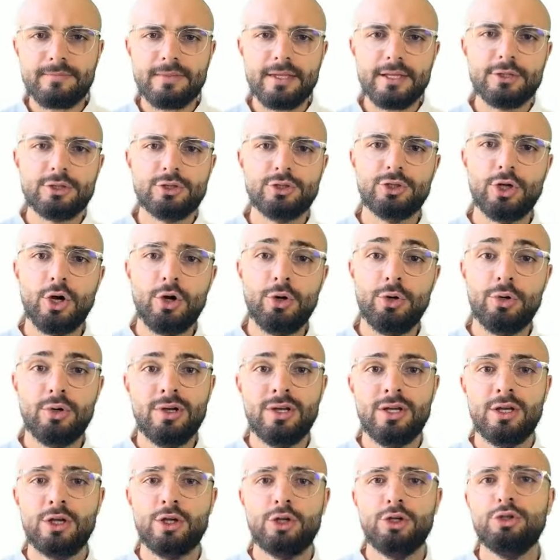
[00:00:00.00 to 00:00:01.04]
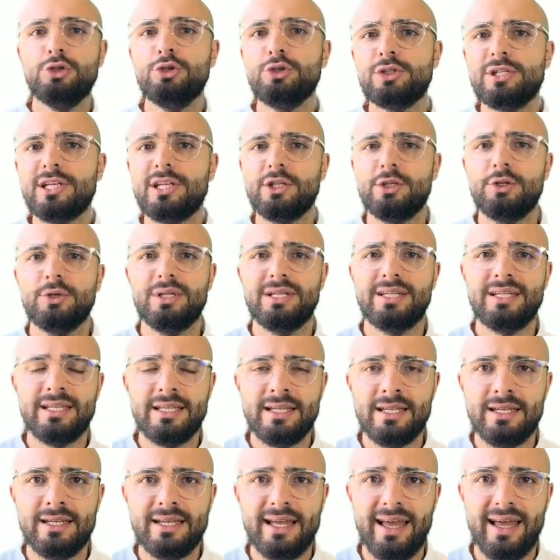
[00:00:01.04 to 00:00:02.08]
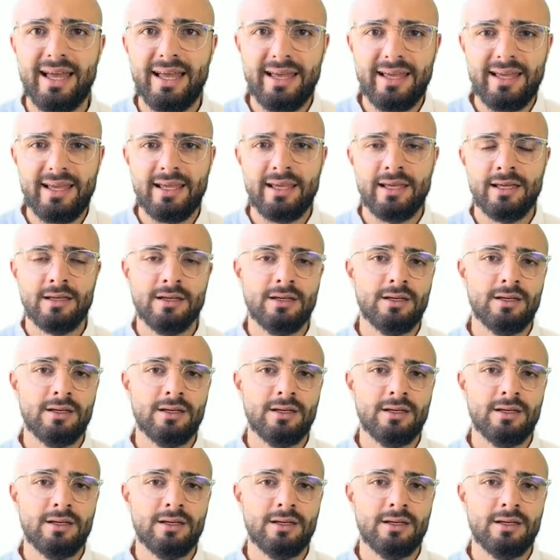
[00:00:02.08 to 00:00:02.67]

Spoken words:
So usually you would need a